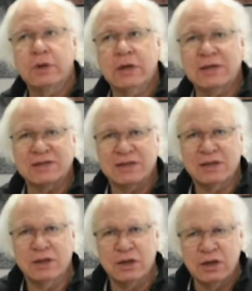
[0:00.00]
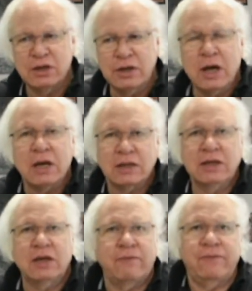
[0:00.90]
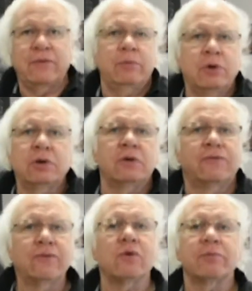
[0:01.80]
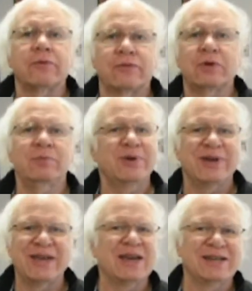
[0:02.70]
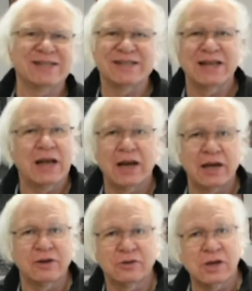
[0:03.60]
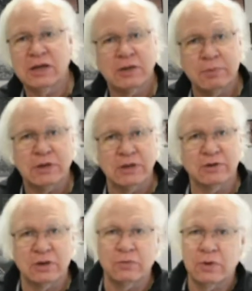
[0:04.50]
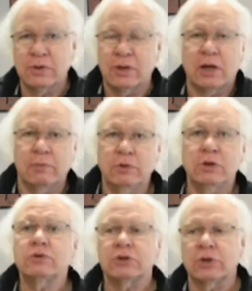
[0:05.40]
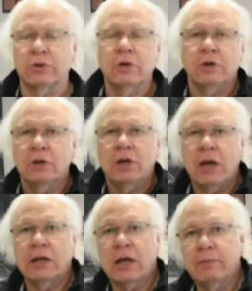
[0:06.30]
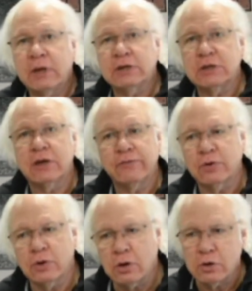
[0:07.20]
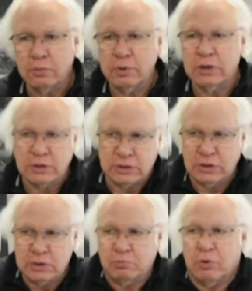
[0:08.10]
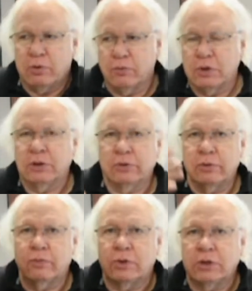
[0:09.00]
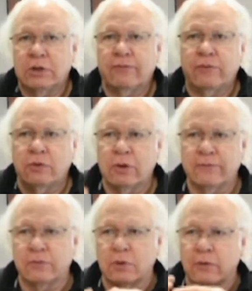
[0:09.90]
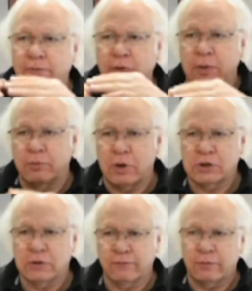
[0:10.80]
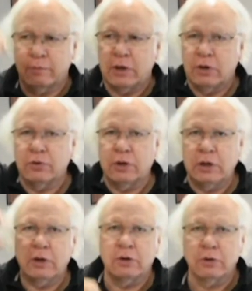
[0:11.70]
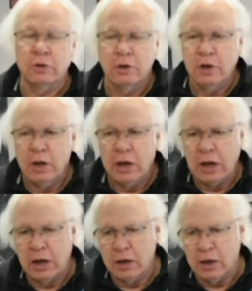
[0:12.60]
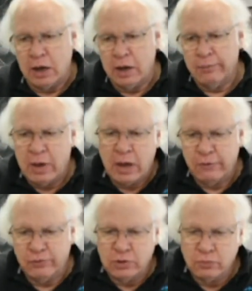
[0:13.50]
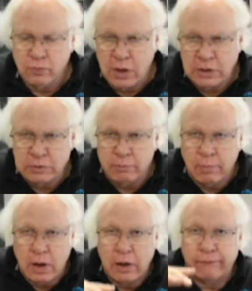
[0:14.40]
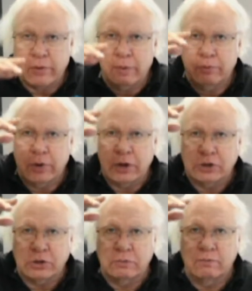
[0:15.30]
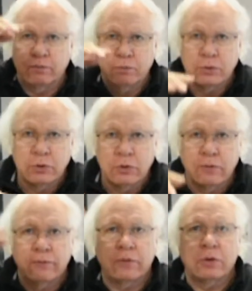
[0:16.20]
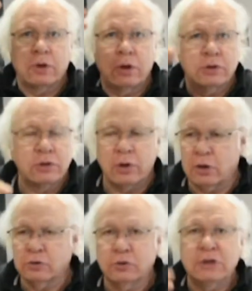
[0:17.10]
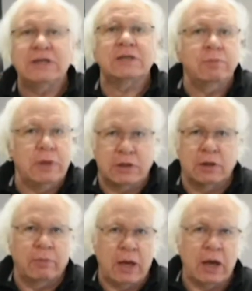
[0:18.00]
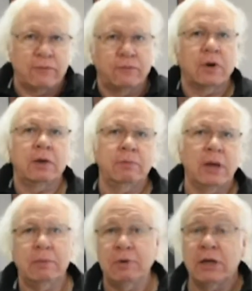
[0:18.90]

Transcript: it's not the familiar form of communication that I'd like to be dealing with that I'm used to. And that makes it even harder because at this point we're dealing with a different level of vibration from here to here, and I'm having to raise my vibration to at least meet them halfway, maybe